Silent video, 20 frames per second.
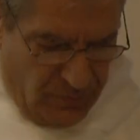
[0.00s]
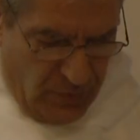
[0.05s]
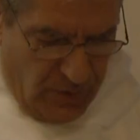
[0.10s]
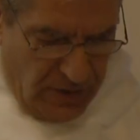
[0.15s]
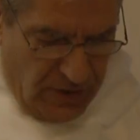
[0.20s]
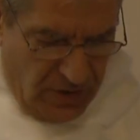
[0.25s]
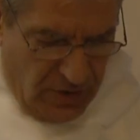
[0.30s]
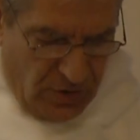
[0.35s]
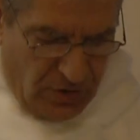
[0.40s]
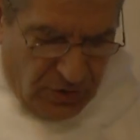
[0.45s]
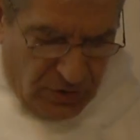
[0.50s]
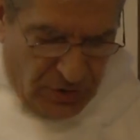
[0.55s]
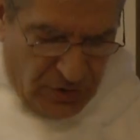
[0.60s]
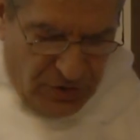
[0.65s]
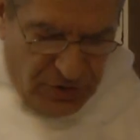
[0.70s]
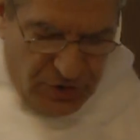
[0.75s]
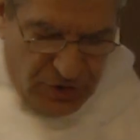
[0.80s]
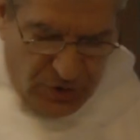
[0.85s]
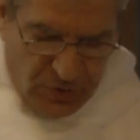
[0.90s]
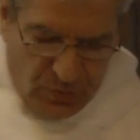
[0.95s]
we
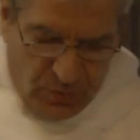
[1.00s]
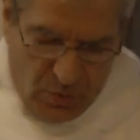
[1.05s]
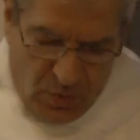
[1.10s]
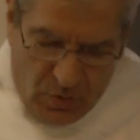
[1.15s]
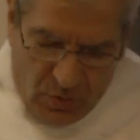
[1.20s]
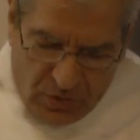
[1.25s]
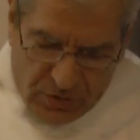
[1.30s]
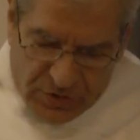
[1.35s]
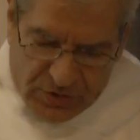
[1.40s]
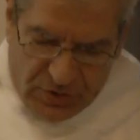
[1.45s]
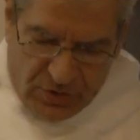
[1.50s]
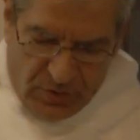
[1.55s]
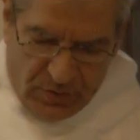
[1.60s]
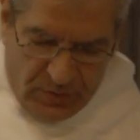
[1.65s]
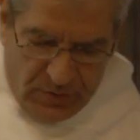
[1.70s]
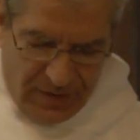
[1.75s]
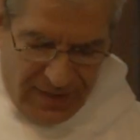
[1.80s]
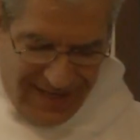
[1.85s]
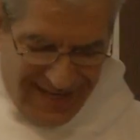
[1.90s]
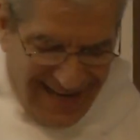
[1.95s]
urge you
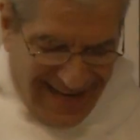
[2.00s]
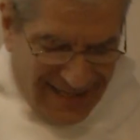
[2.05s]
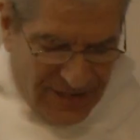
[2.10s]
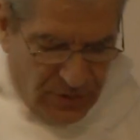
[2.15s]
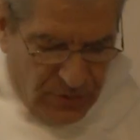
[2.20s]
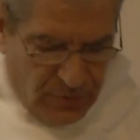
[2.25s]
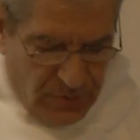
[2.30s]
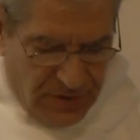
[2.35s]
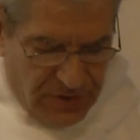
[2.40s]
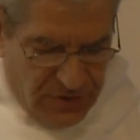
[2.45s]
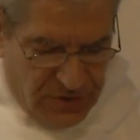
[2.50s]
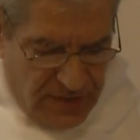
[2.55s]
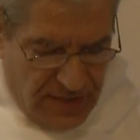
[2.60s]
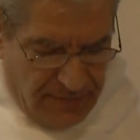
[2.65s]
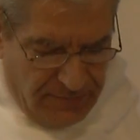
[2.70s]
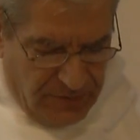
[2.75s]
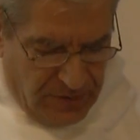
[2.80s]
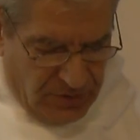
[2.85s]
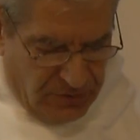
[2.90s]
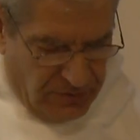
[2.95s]
also not to
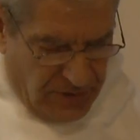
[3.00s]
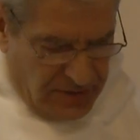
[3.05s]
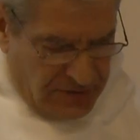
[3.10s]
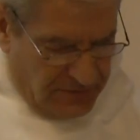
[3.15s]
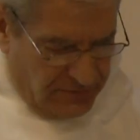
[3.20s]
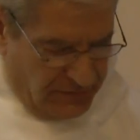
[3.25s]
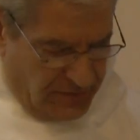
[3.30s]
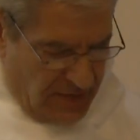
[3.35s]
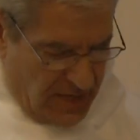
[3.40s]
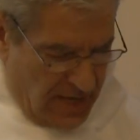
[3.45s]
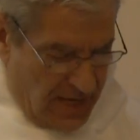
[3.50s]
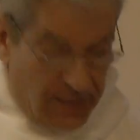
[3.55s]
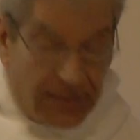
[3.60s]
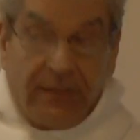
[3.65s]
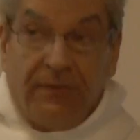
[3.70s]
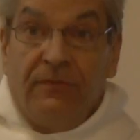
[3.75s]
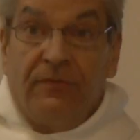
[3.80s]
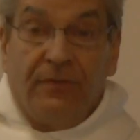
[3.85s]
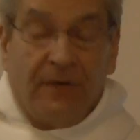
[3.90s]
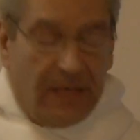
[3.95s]
accept the grace of God
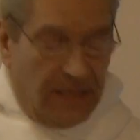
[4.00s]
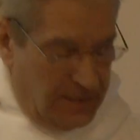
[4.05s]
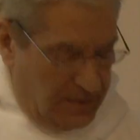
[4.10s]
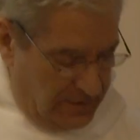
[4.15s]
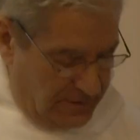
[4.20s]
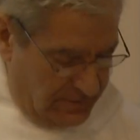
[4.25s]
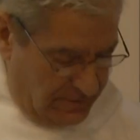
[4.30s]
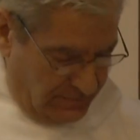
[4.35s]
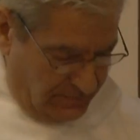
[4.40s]
in vain.